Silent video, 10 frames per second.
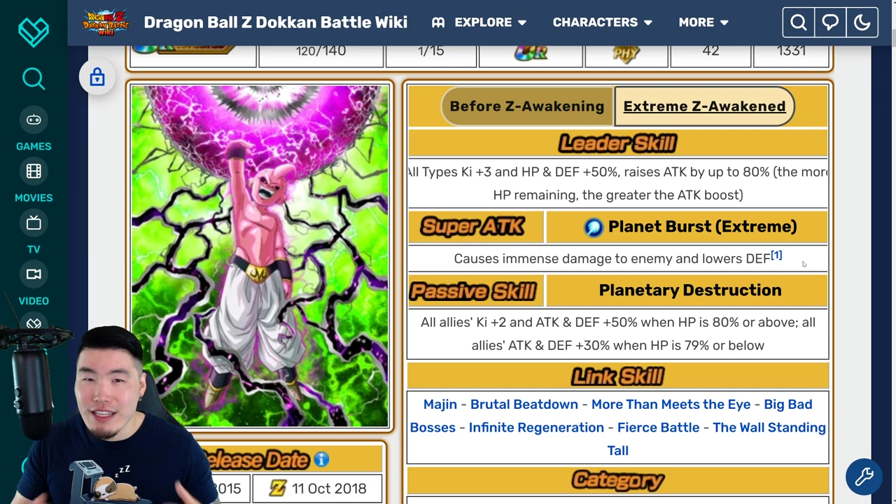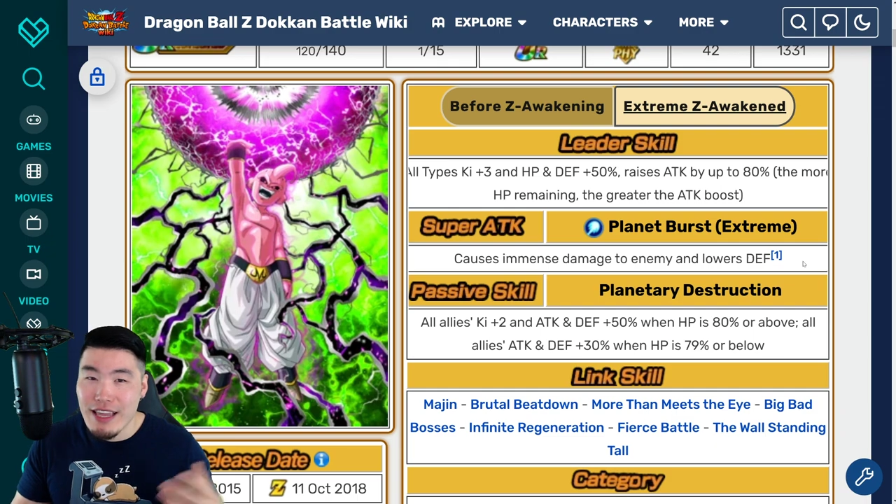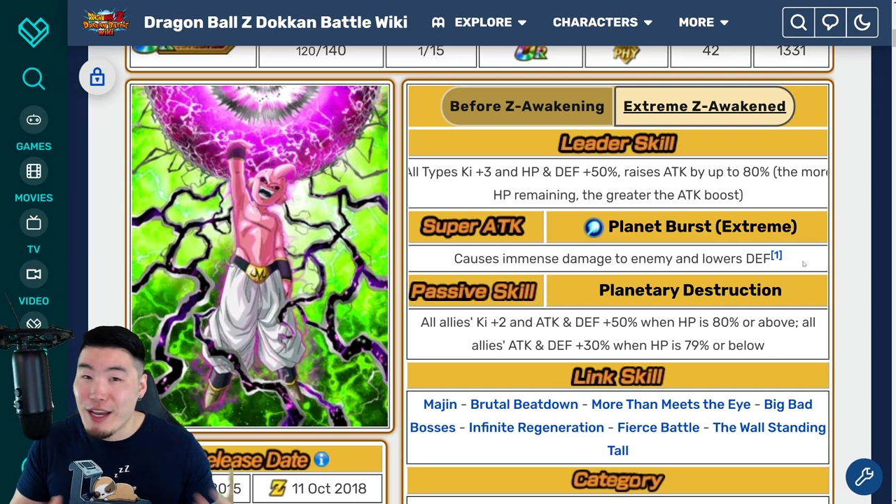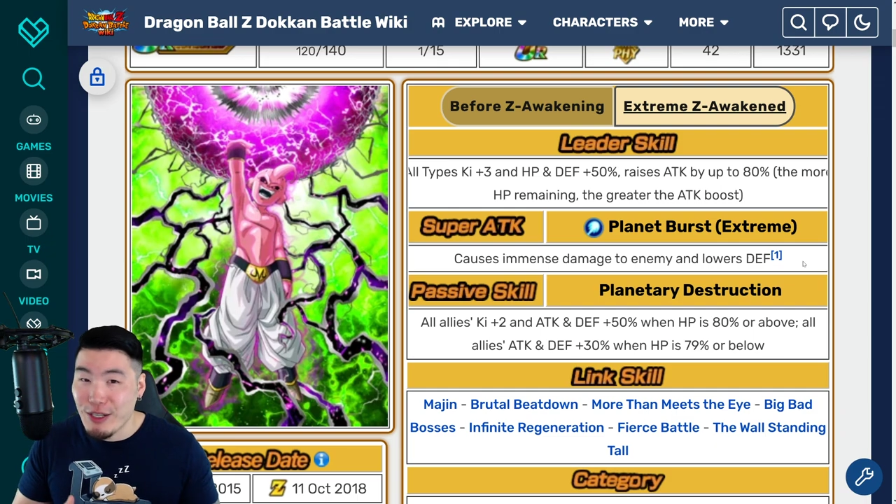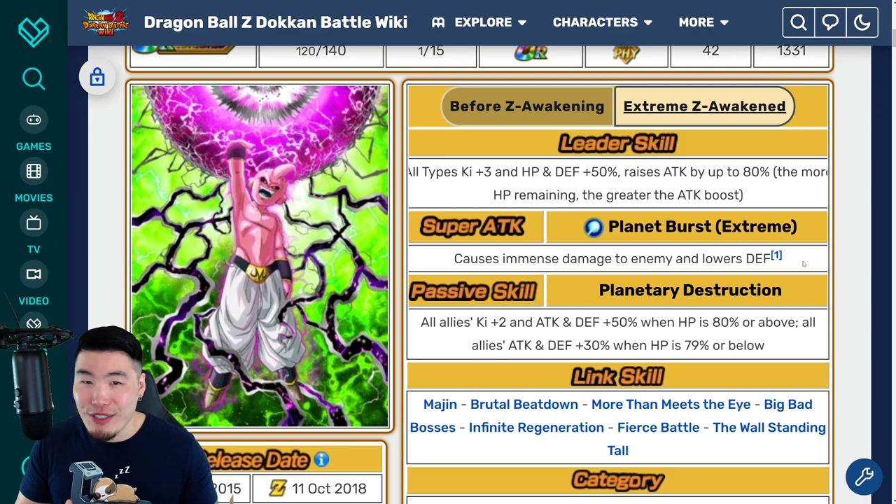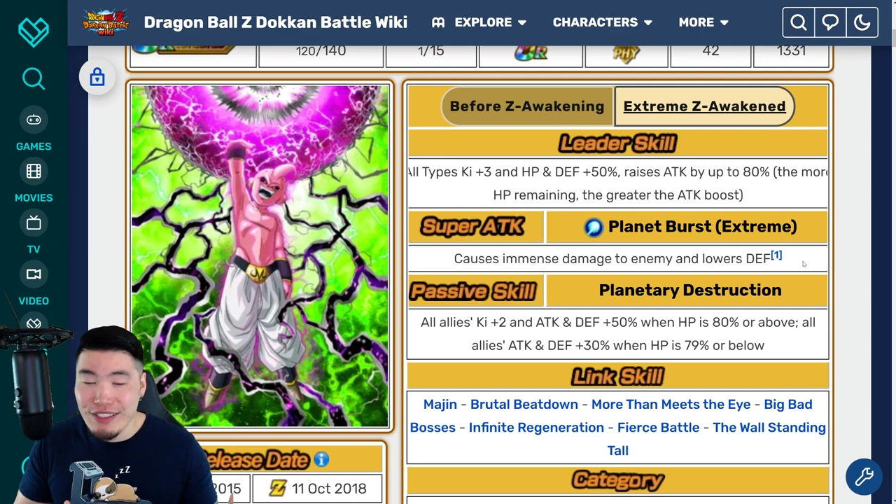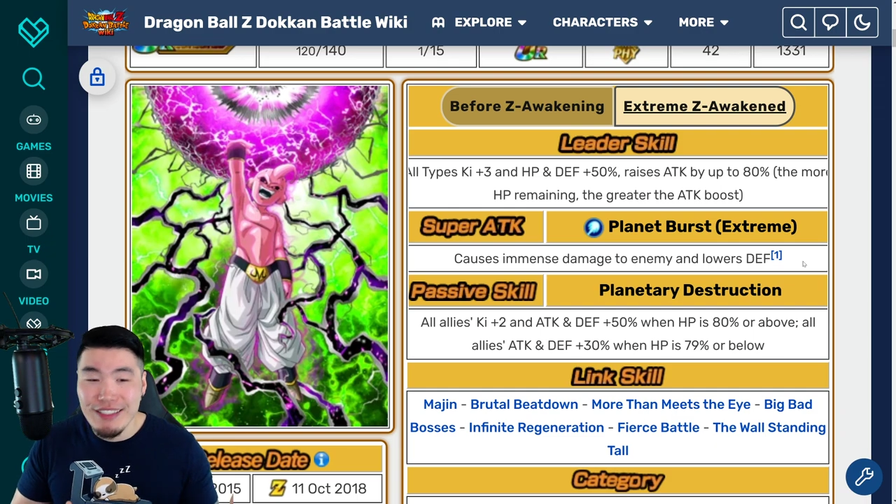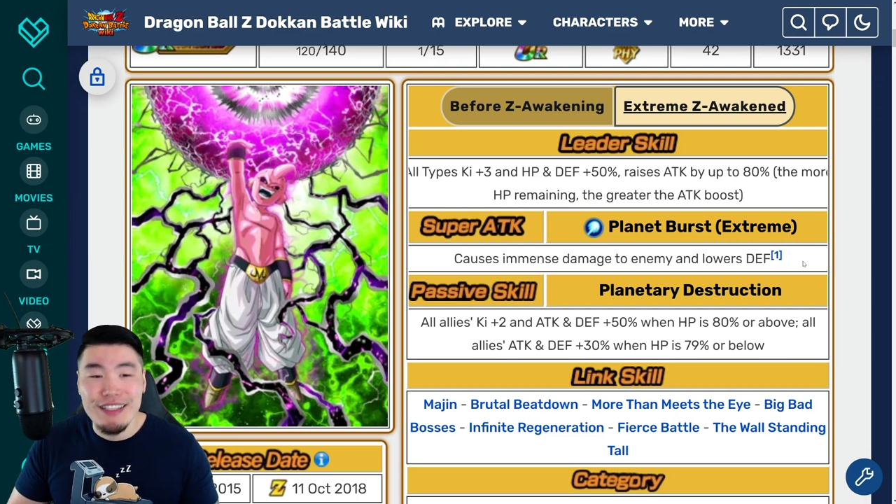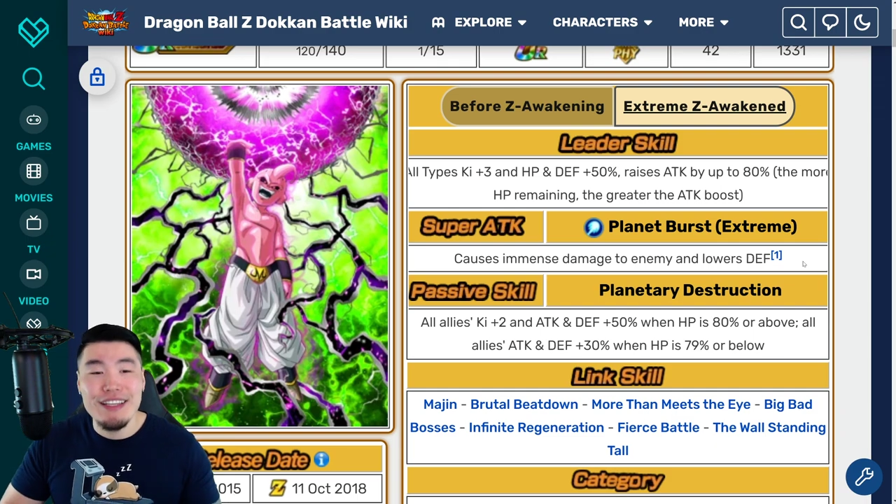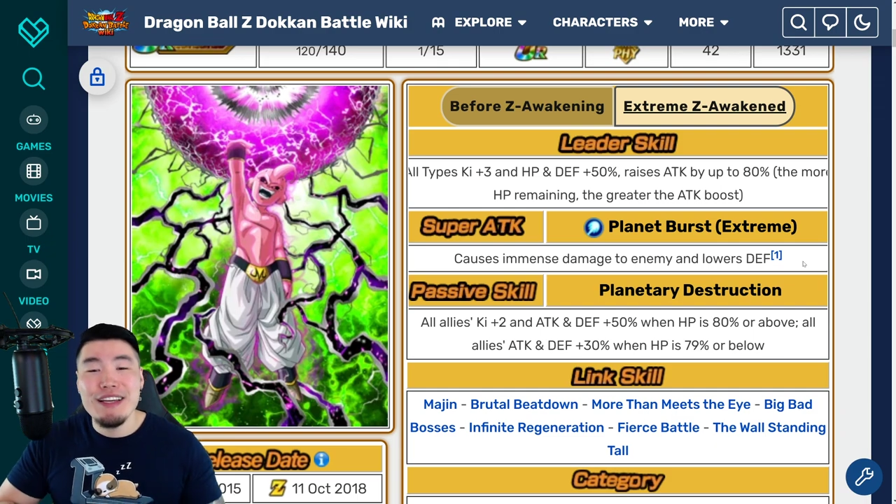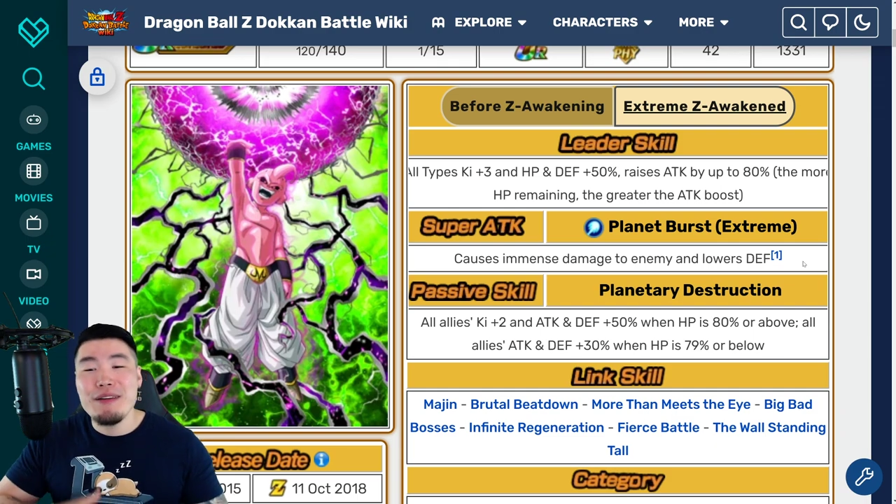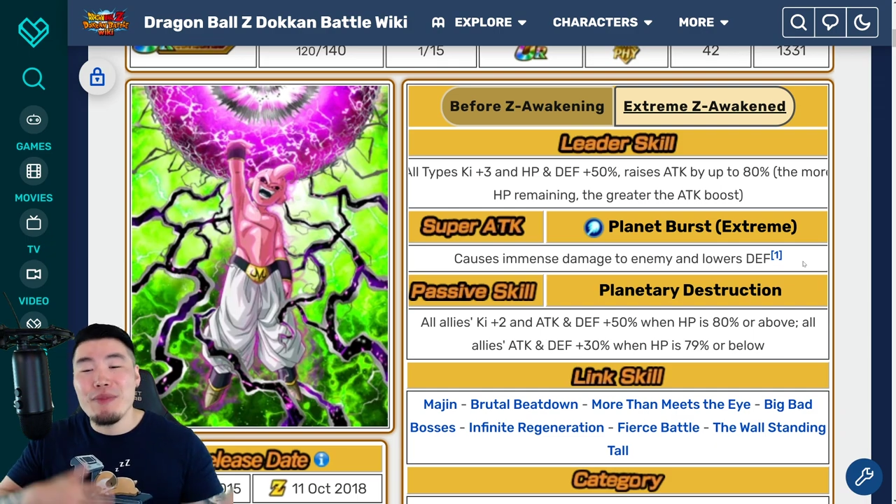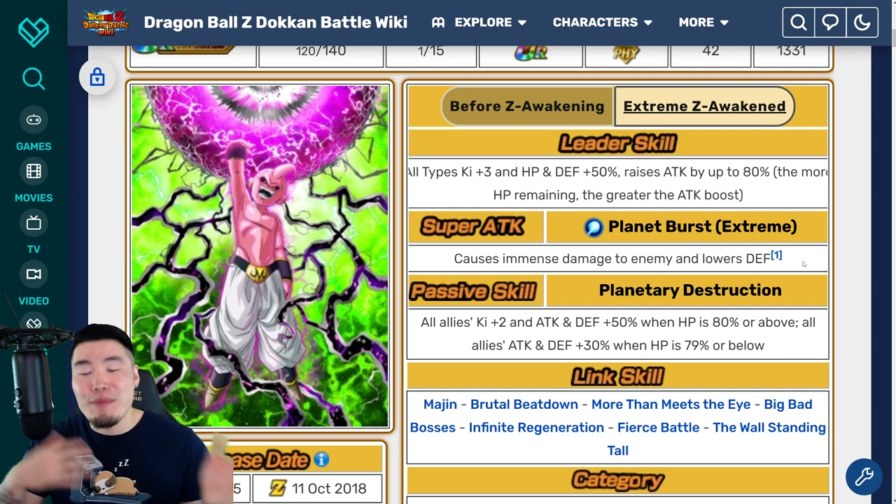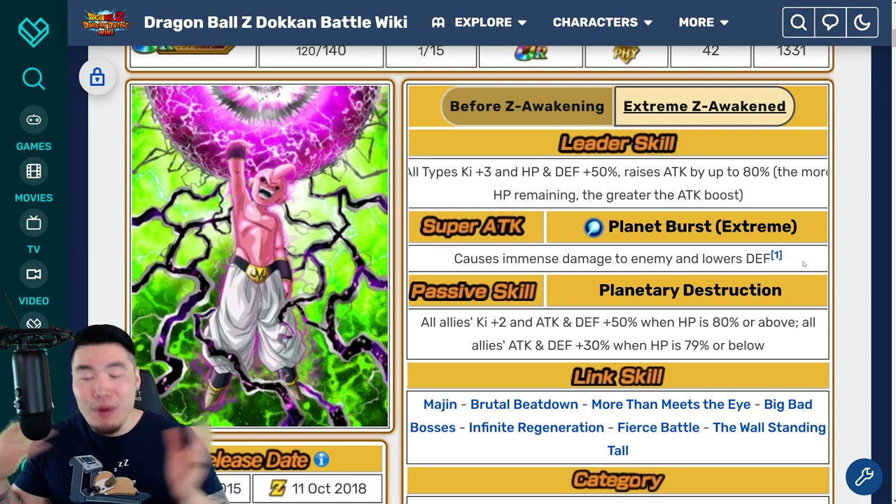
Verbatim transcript: that good, but